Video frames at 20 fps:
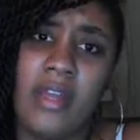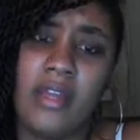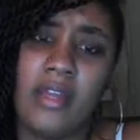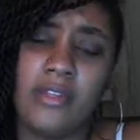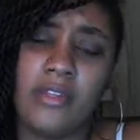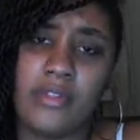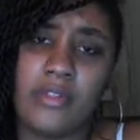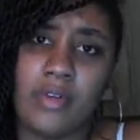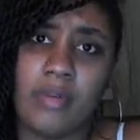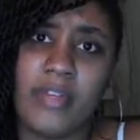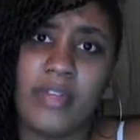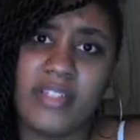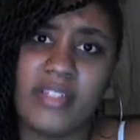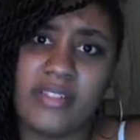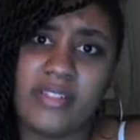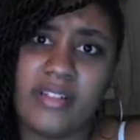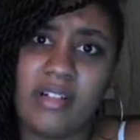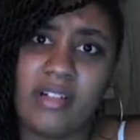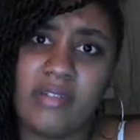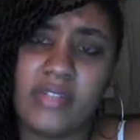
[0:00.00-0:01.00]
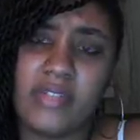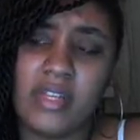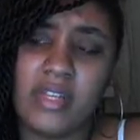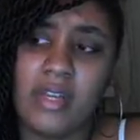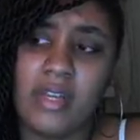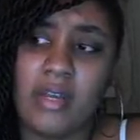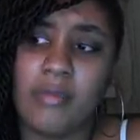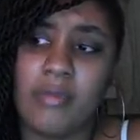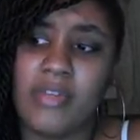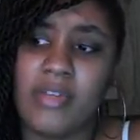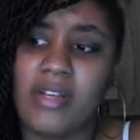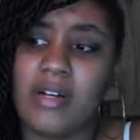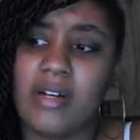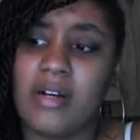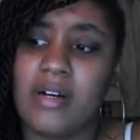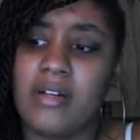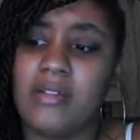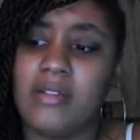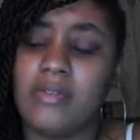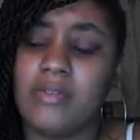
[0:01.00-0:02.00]
into our best selves,
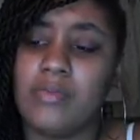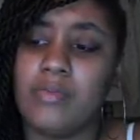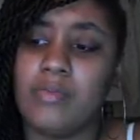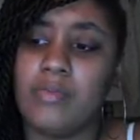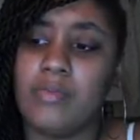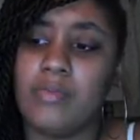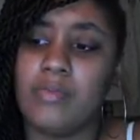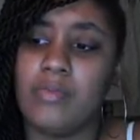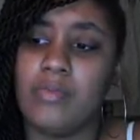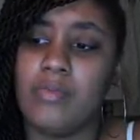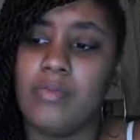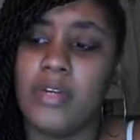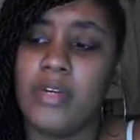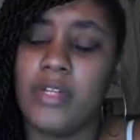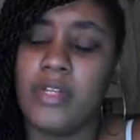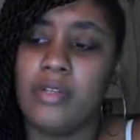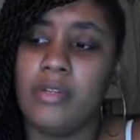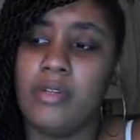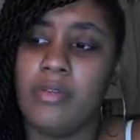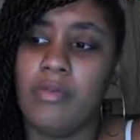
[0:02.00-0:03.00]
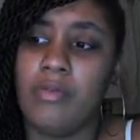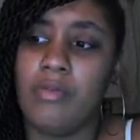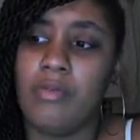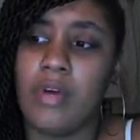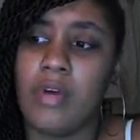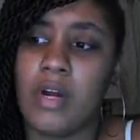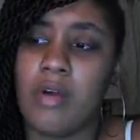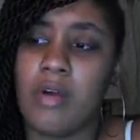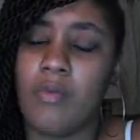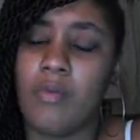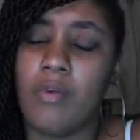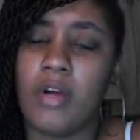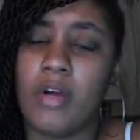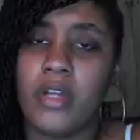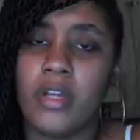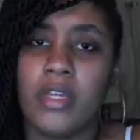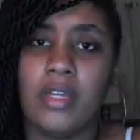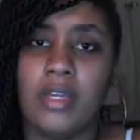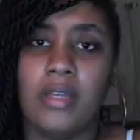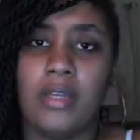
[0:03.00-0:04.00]
because when you are
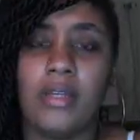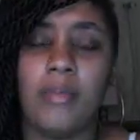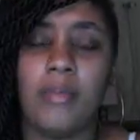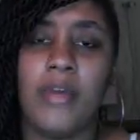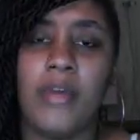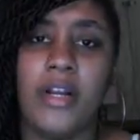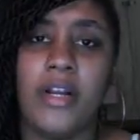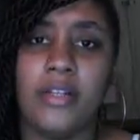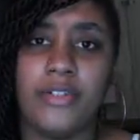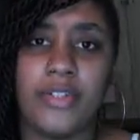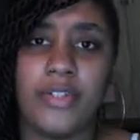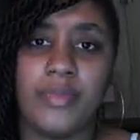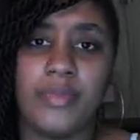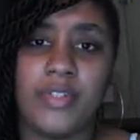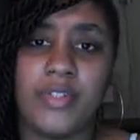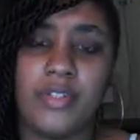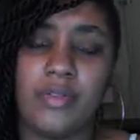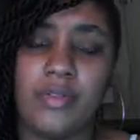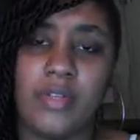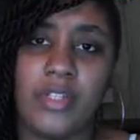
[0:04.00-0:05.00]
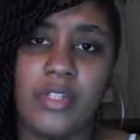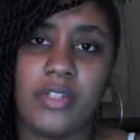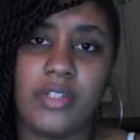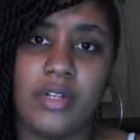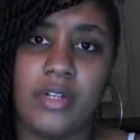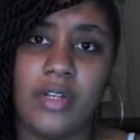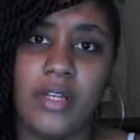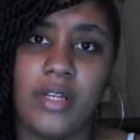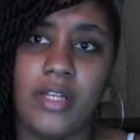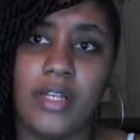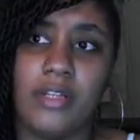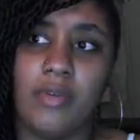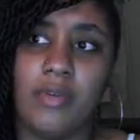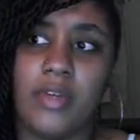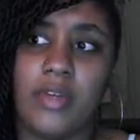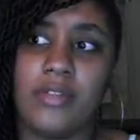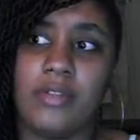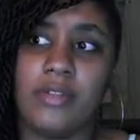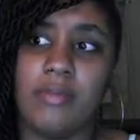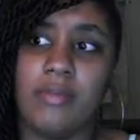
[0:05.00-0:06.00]
working in a partnership situation and you
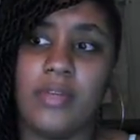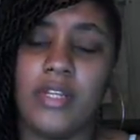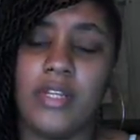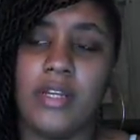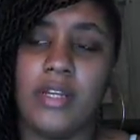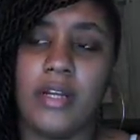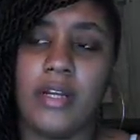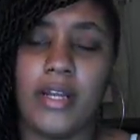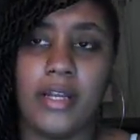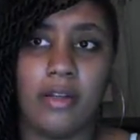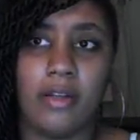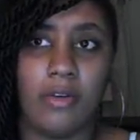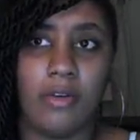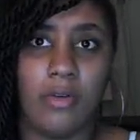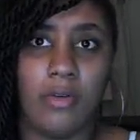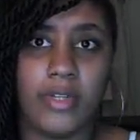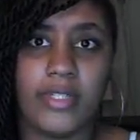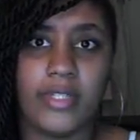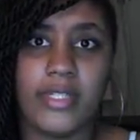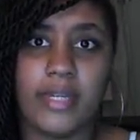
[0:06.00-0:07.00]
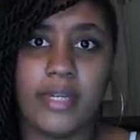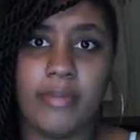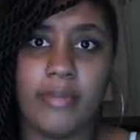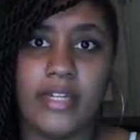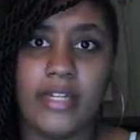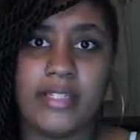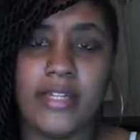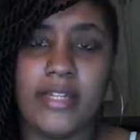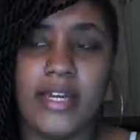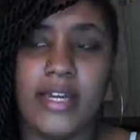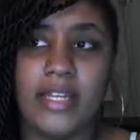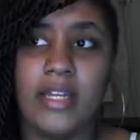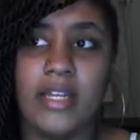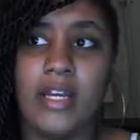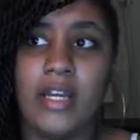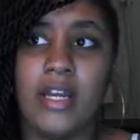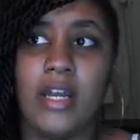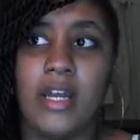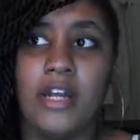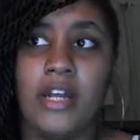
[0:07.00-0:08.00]
and somebody are kind of going side by side,
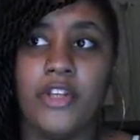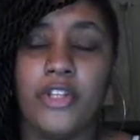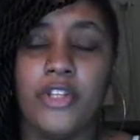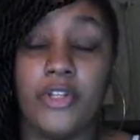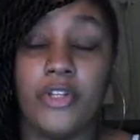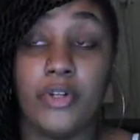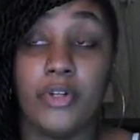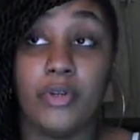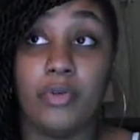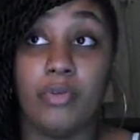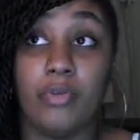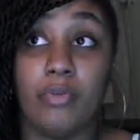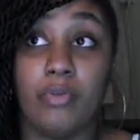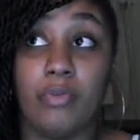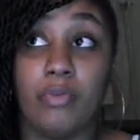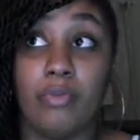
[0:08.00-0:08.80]
you know,